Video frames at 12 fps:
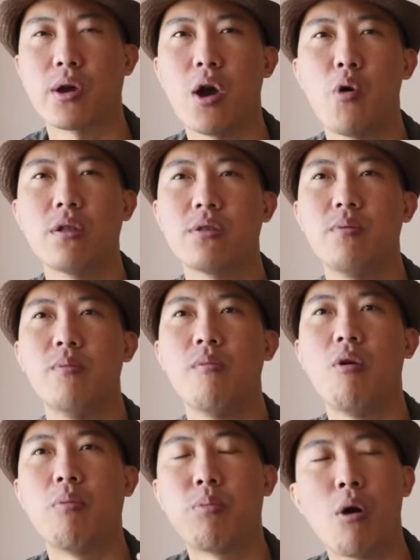go into
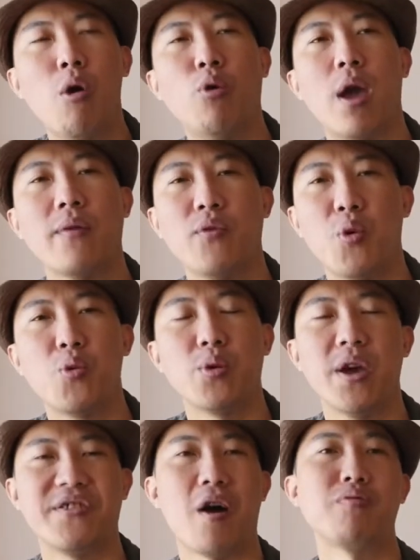more pro level,
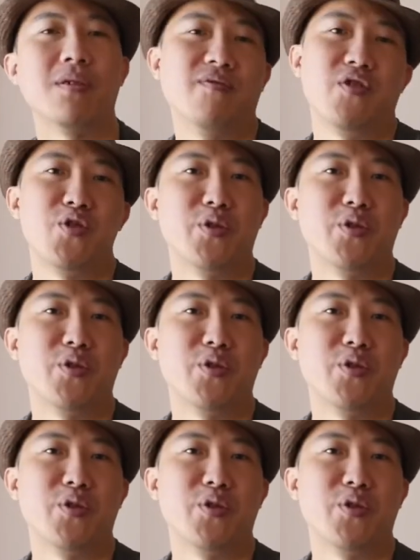there's option for you